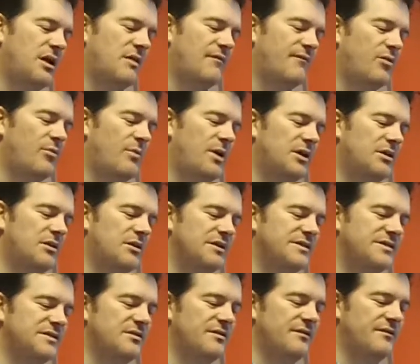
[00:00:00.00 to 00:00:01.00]
formatted
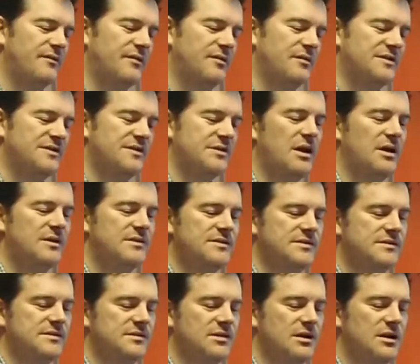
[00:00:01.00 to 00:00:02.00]
lists of the
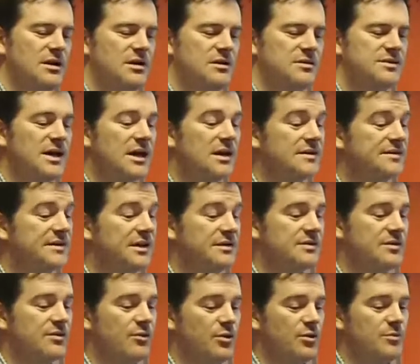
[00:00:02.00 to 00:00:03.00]
site's data sets,
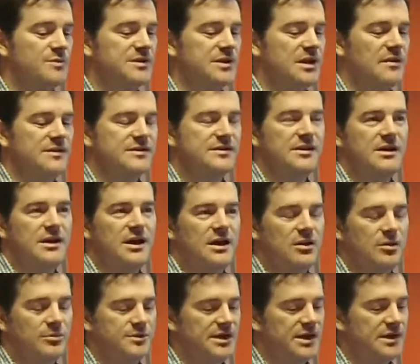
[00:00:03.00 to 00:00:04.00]
groups, and other CKAN
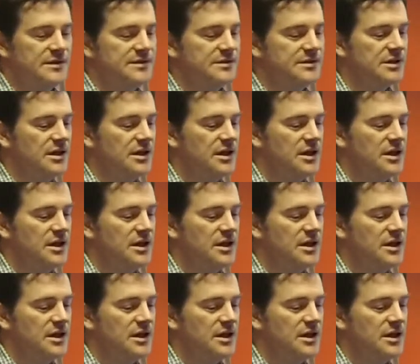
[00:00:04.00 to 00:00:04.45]
objects.